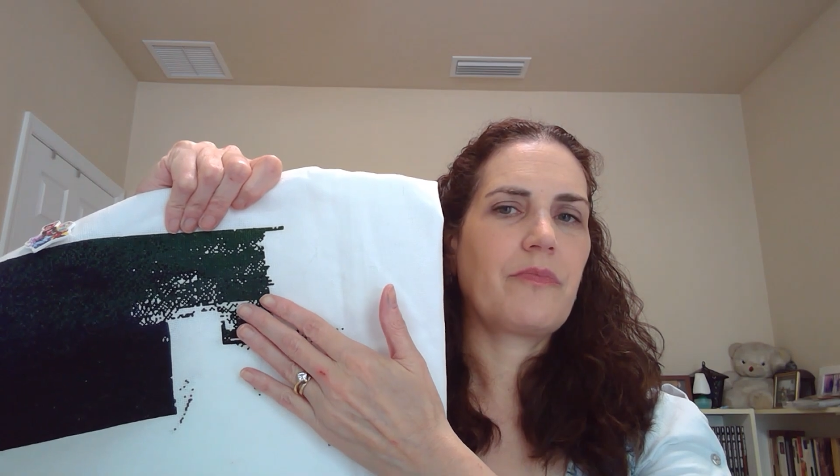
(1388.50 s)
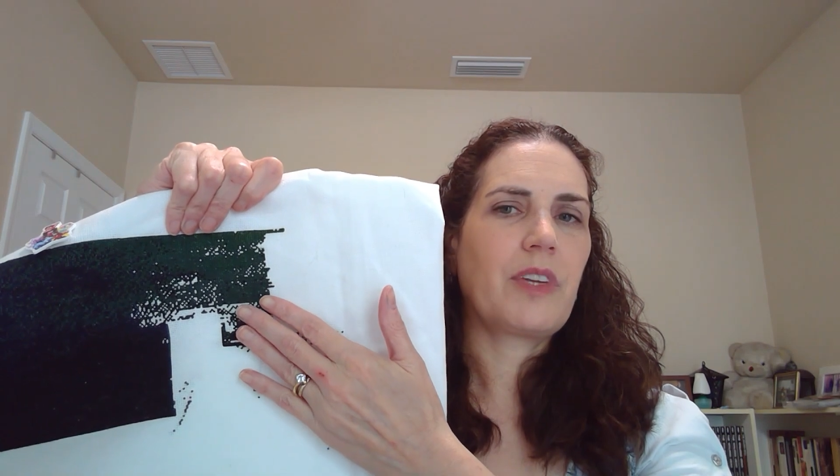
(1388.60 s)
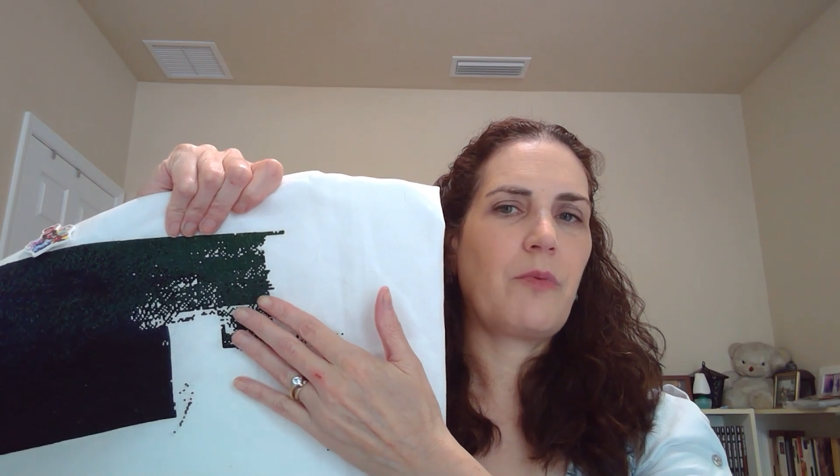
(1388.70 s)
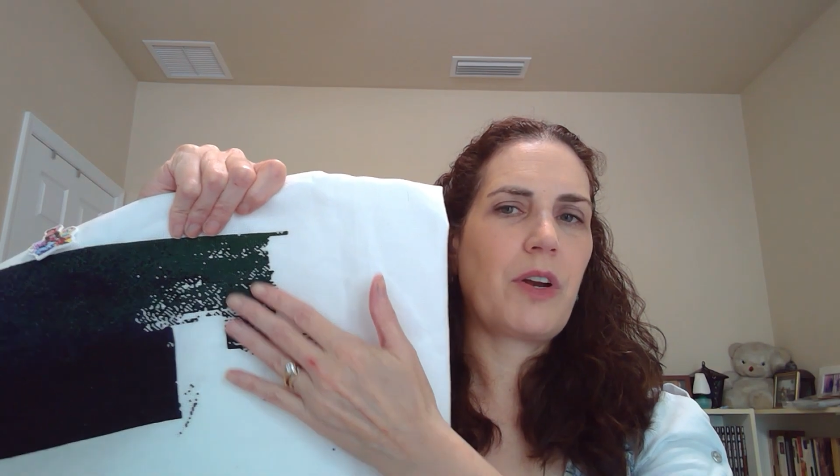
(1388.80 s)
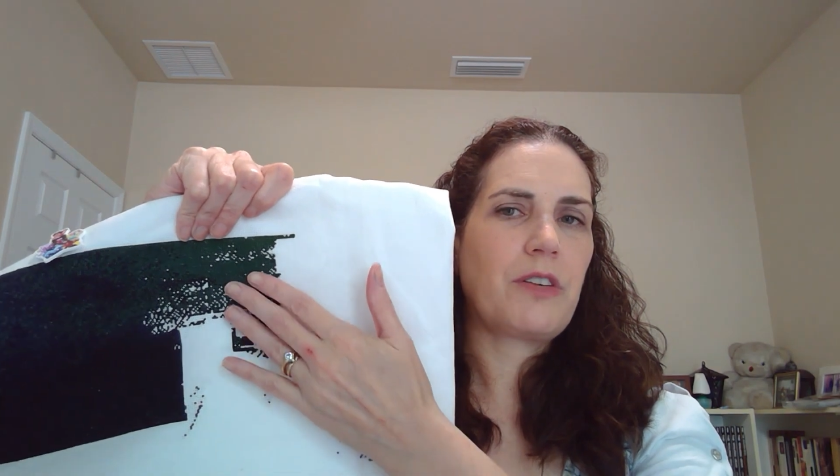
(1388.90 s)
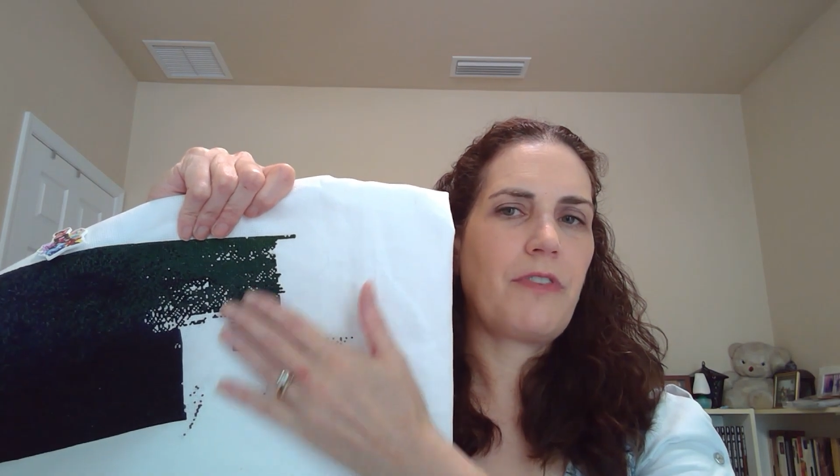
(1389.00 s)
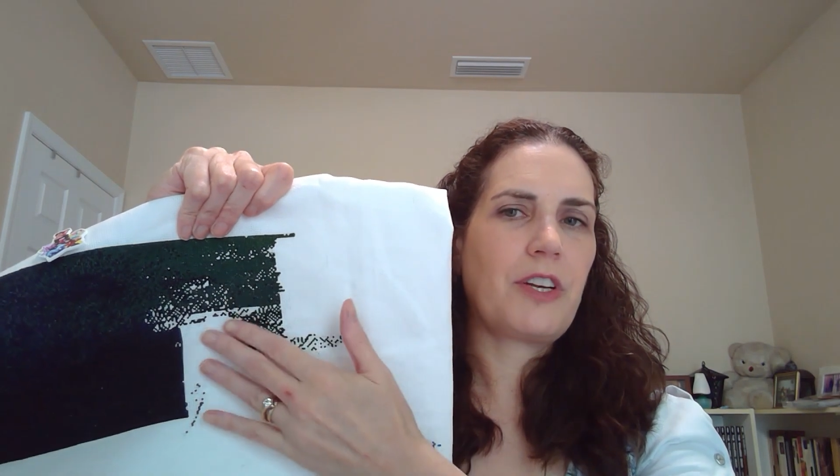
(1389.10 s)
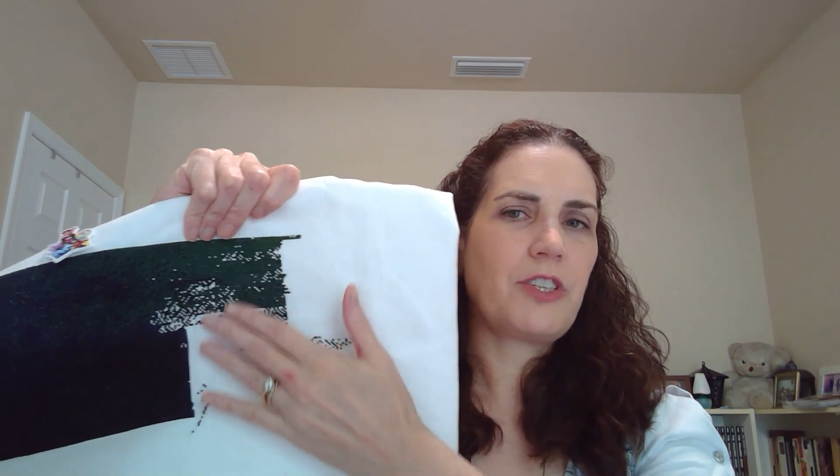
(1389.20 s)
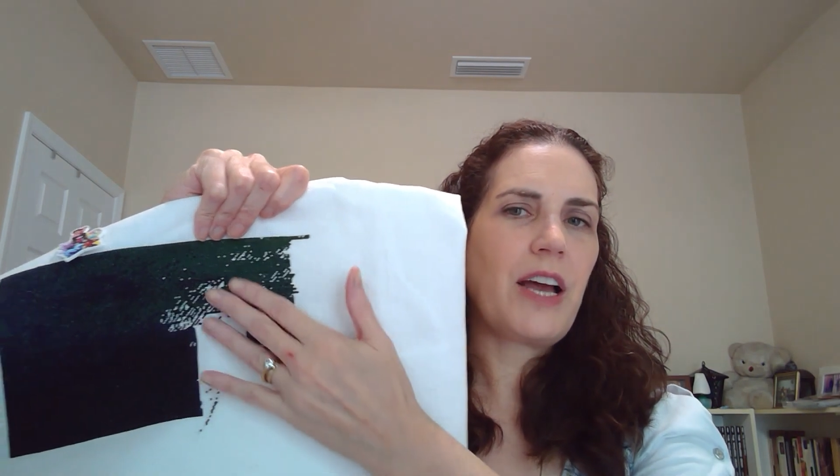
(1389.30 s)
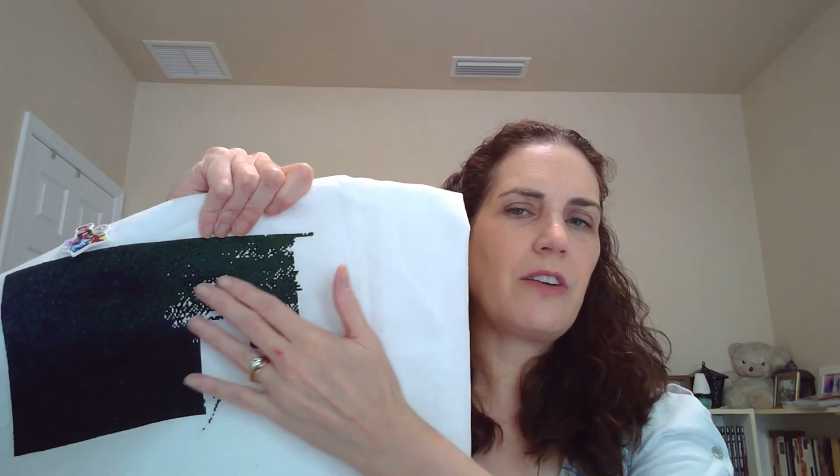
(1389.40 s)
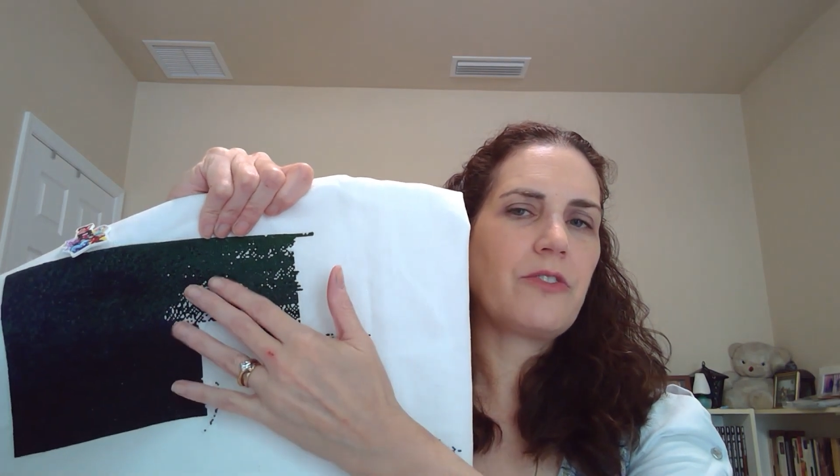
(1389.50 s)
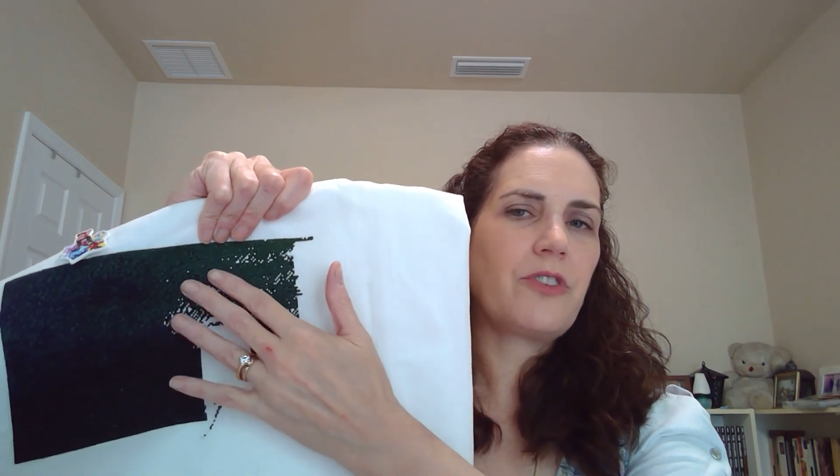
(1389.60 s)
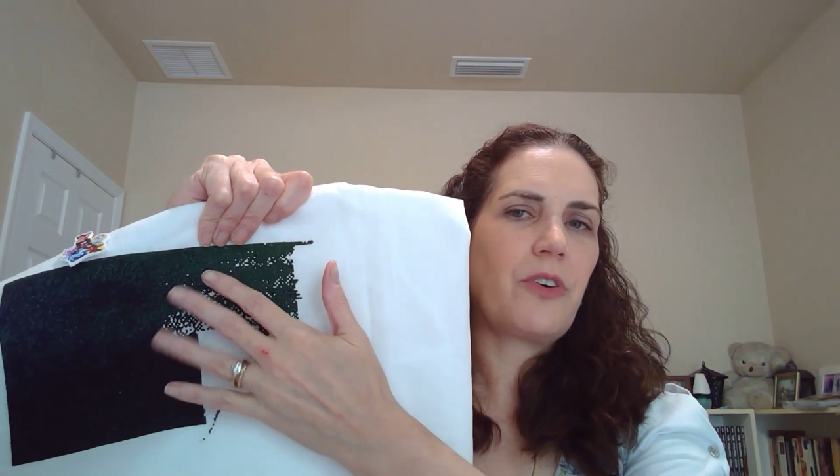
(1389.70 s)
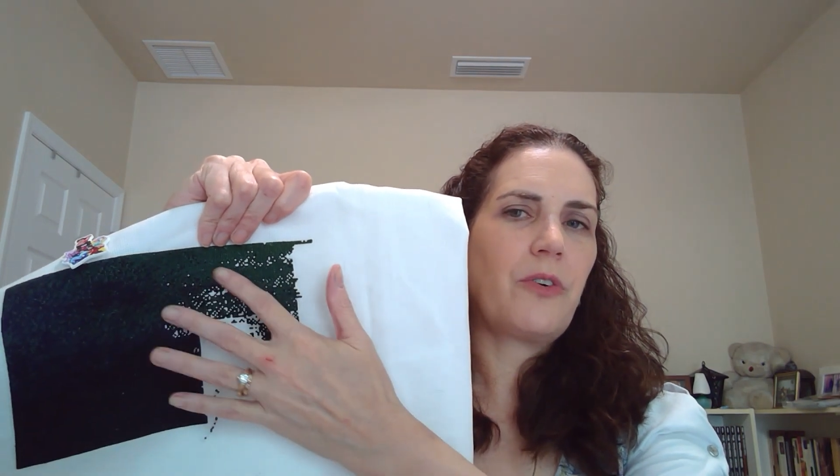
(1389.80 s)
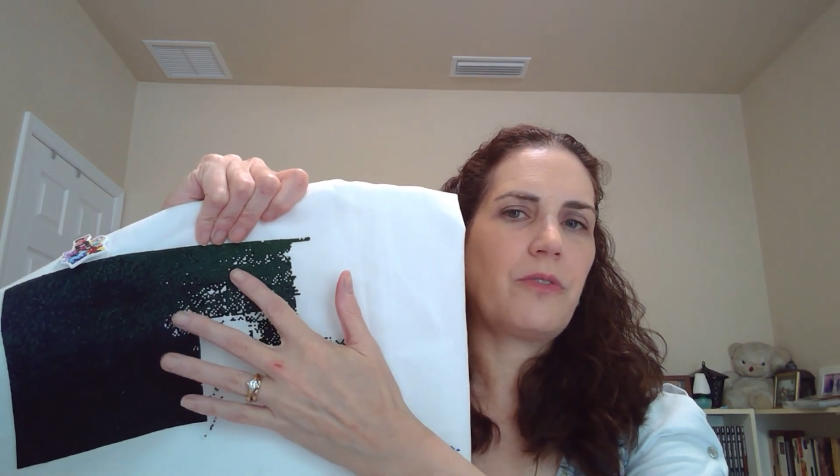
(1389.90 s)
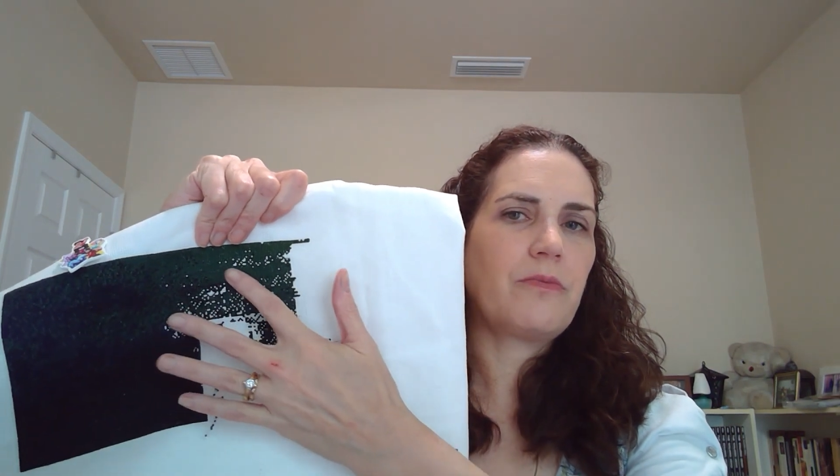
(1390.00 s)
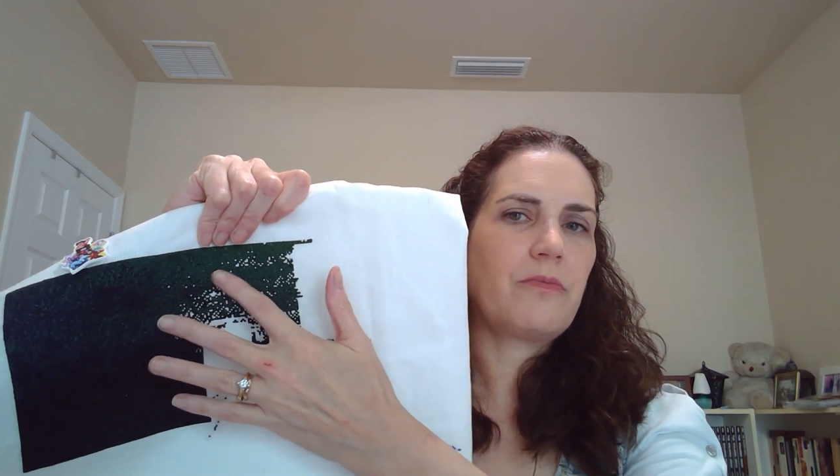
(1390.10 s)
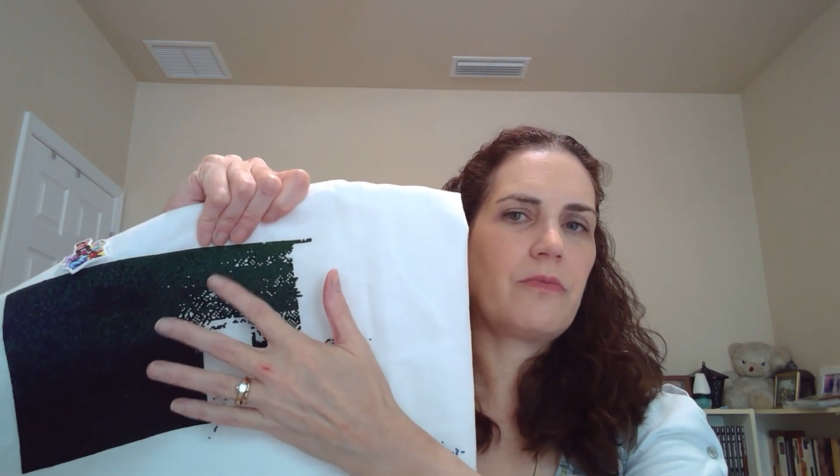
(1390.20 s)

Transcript: wanted to finish out. So